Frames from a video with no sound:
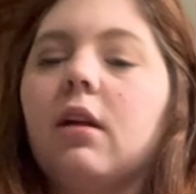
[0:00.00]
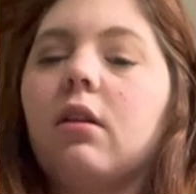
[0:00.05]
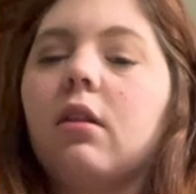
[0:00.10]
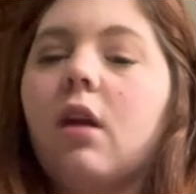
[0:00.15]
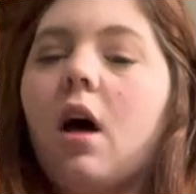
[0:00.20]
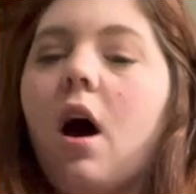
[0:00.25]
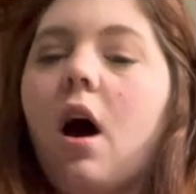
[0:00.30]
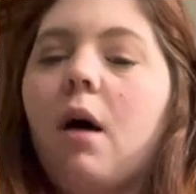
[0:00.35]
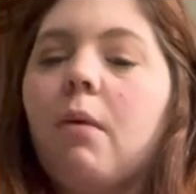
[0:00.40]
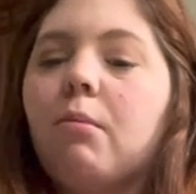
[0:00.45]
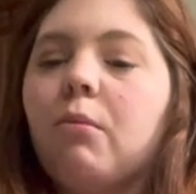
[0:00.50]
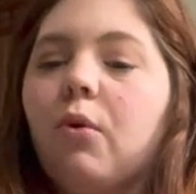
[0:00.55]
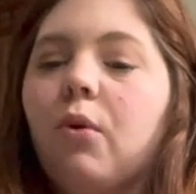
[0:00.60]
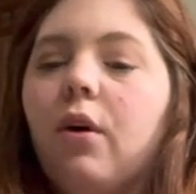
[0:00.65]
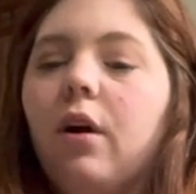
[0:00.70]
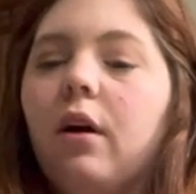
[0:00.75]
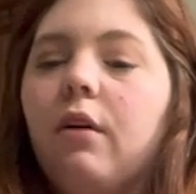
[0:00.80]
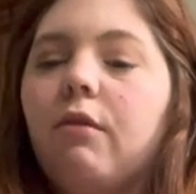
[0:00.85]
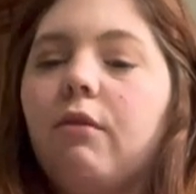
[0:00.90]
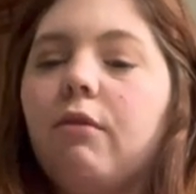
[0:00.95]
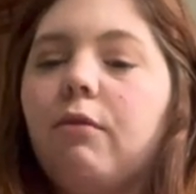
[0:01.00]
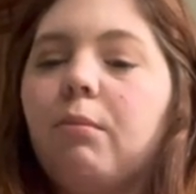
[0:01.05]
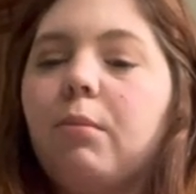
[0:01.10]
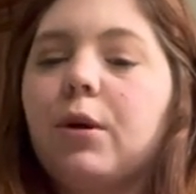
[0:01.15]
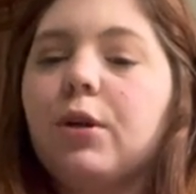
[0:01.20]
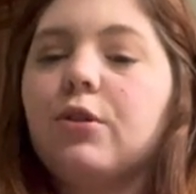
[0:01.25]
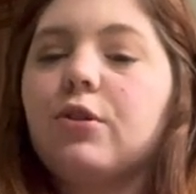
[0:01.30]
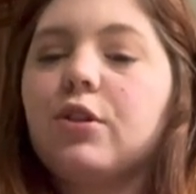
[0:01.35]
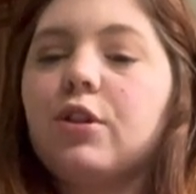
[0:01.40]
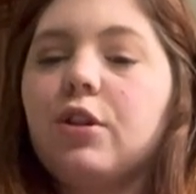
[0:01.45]
lot more of
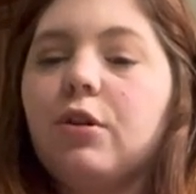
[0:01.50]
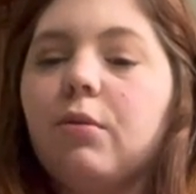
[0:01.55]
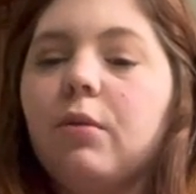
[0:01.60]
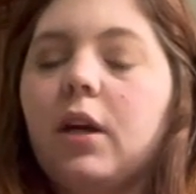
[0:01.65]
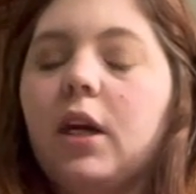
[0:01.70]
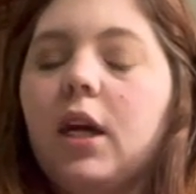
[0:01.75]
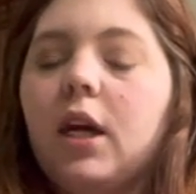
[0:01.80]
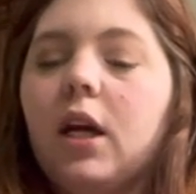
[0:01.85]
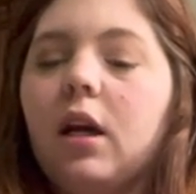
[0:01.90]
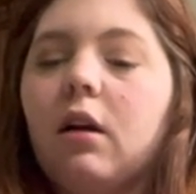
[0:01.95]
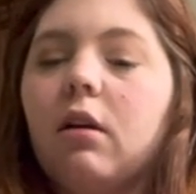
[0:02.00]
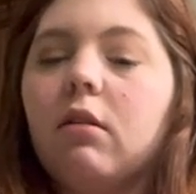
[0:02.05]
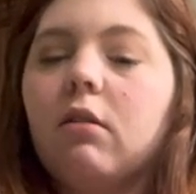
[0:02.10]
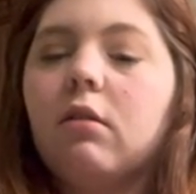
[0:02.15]
pursuing